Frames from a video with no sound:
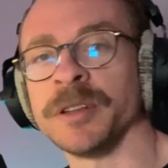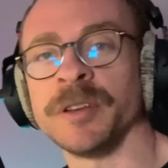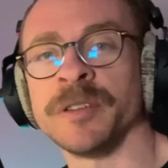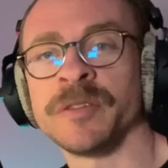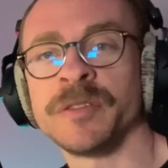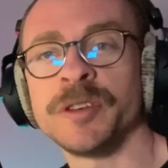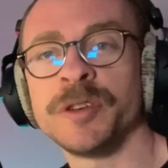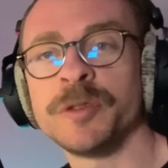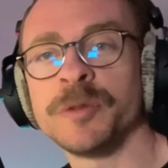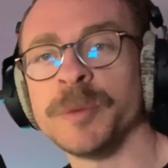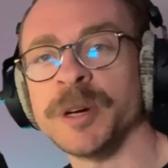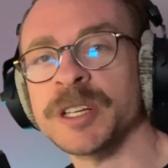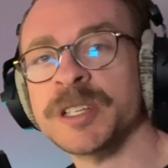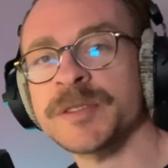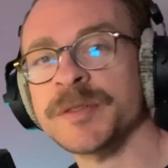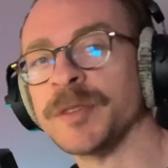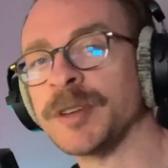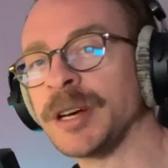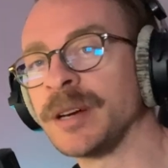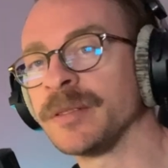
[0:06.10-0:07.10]
are a few
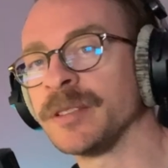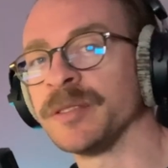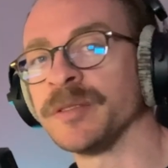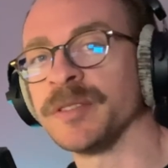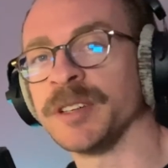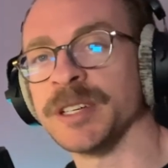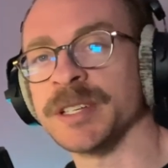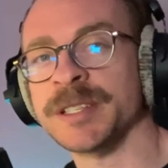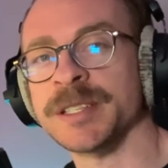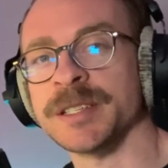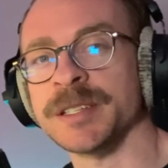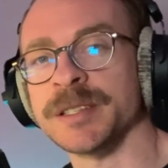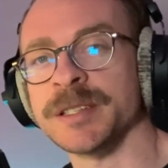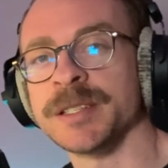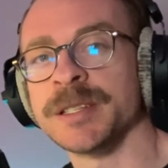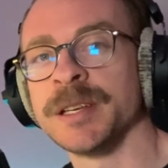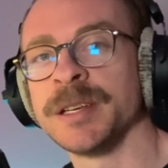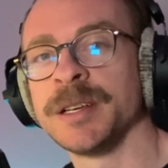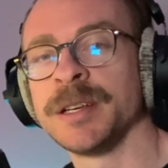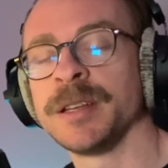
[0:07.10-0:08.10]
MaxForLive devices
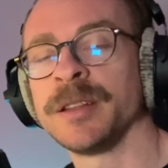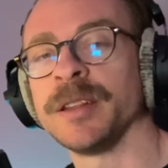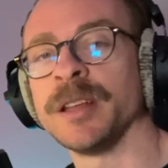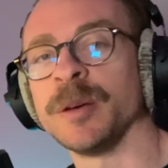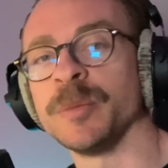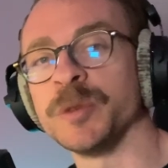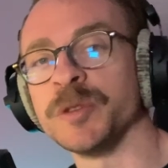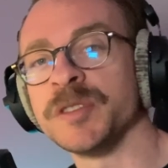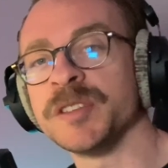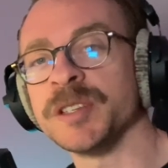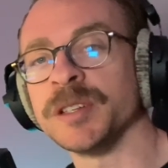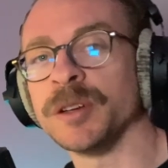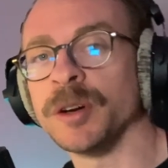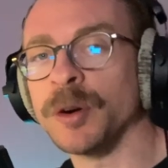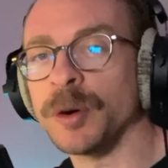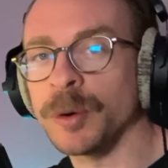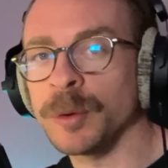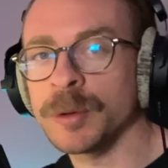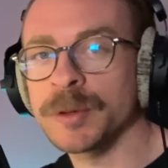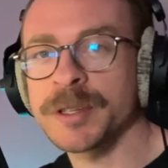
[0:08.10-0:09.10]
that I'm using
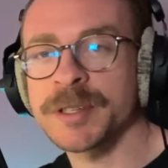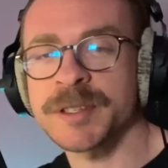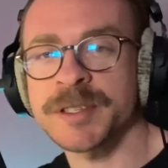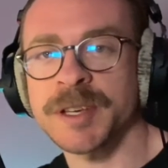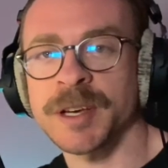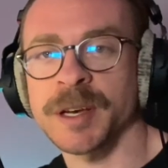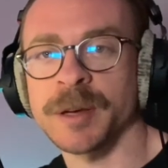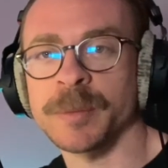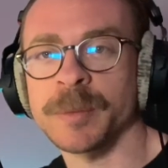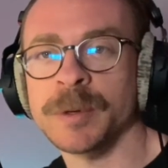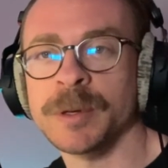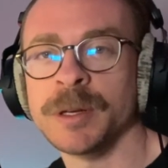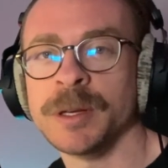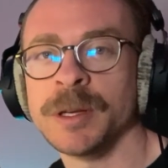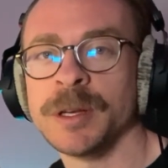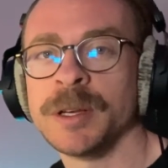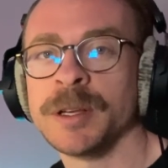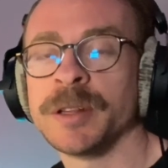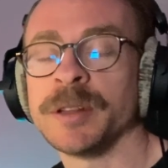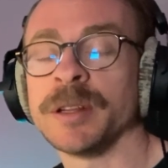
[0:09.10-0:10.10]
all the time
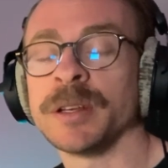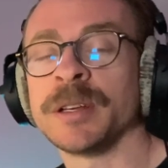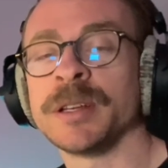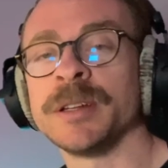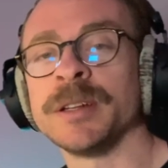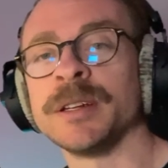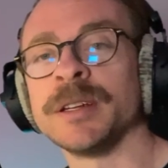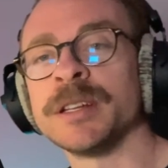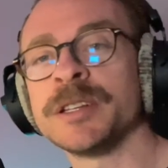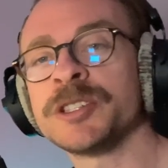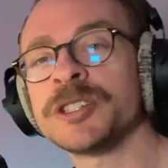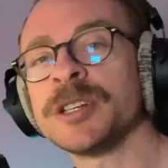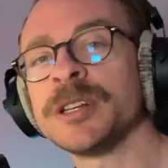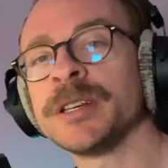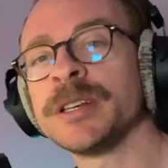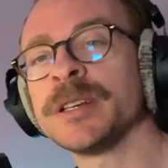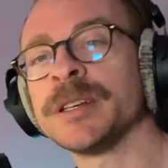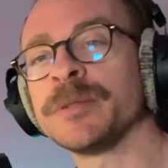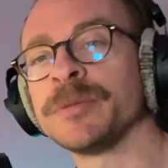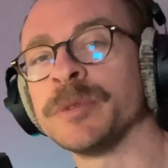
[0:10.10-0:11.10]
that can
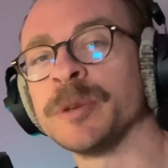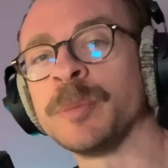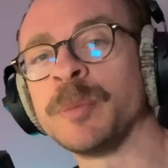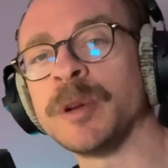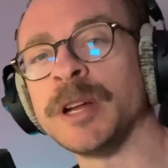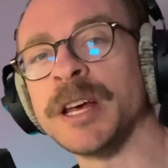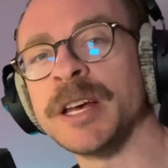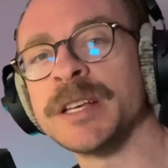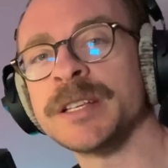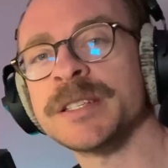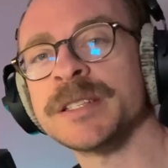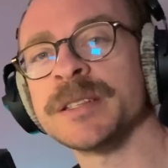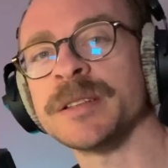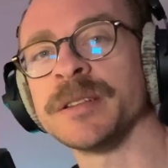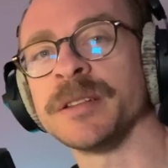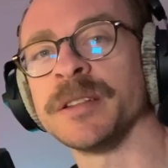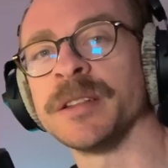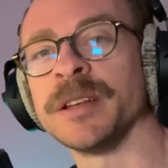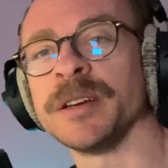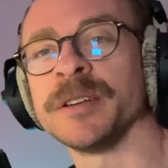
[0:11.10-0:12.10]
literally replace
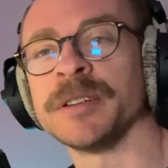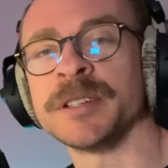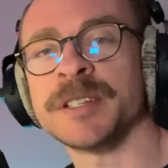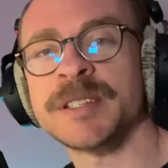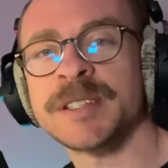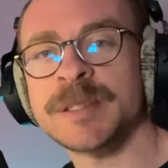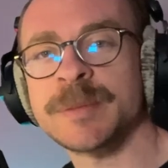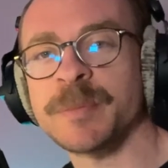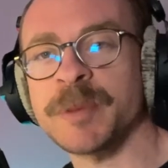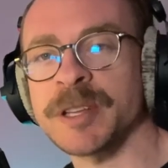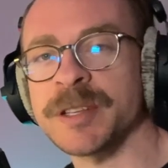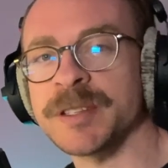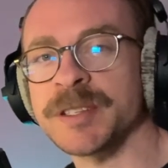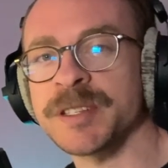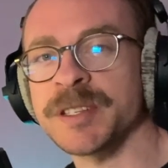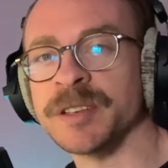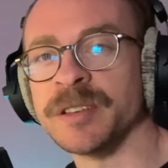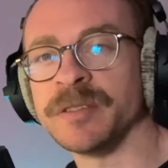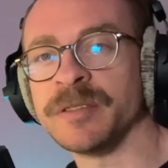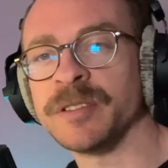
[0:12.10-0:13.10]
the
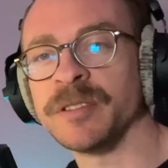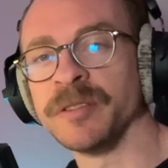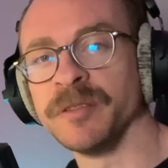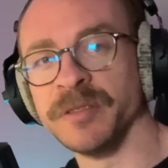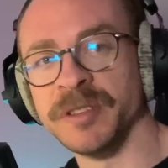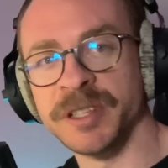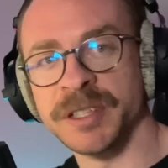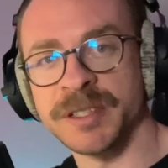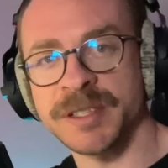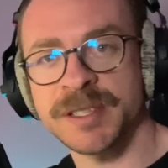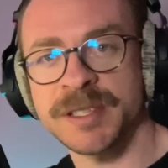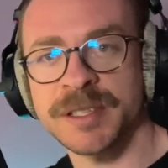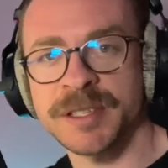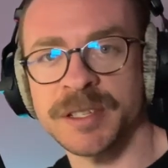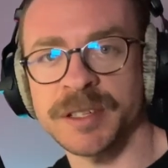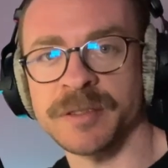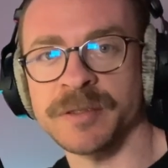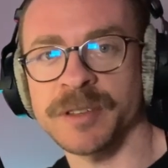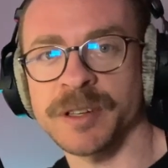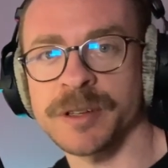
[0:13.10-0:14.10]
expensive
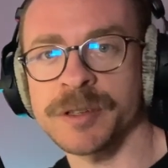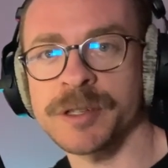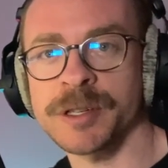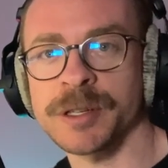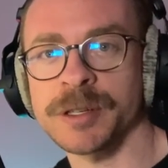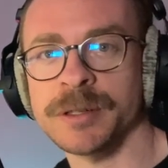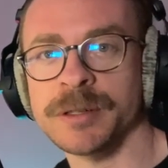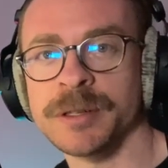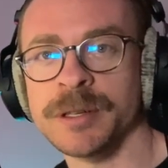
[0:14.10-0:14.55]
VST version.